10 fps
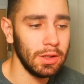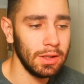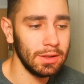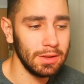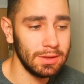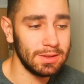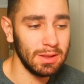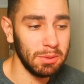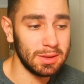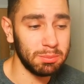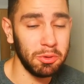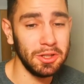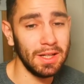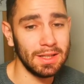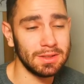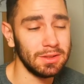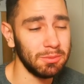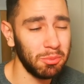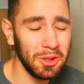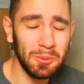it's pretty nasty,
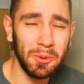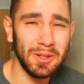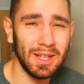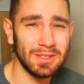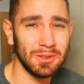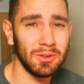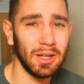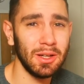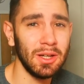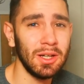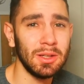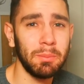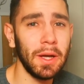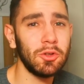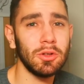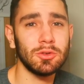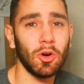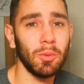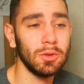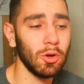pretty nasty, okay. Patrons
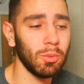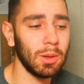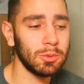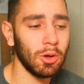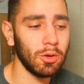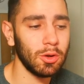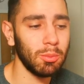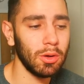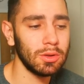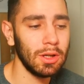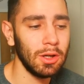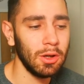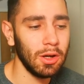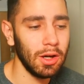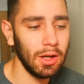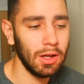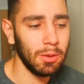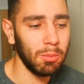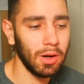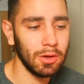already know what I'm talking about,
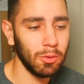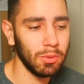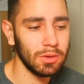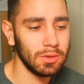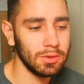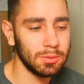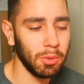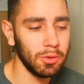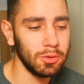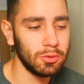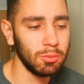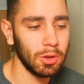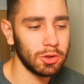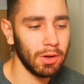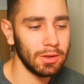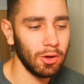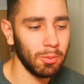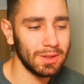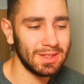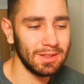but I don't want to spoil you too much right now.
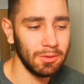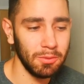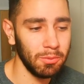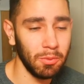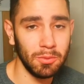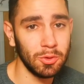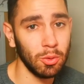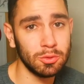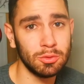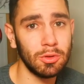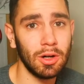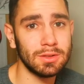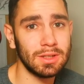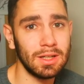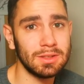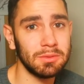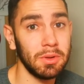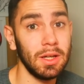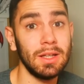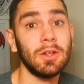But those two cards, guys,
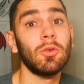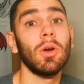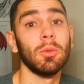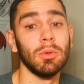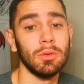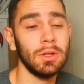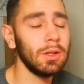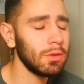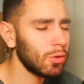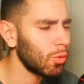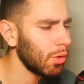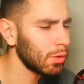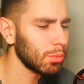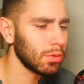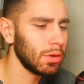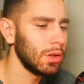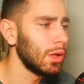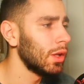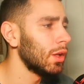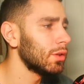incredible.
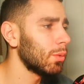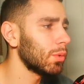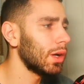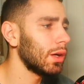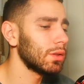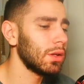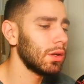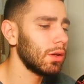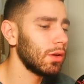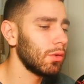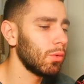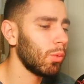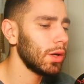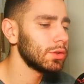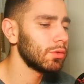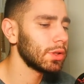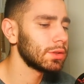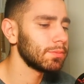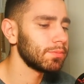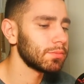Then we got Wystrix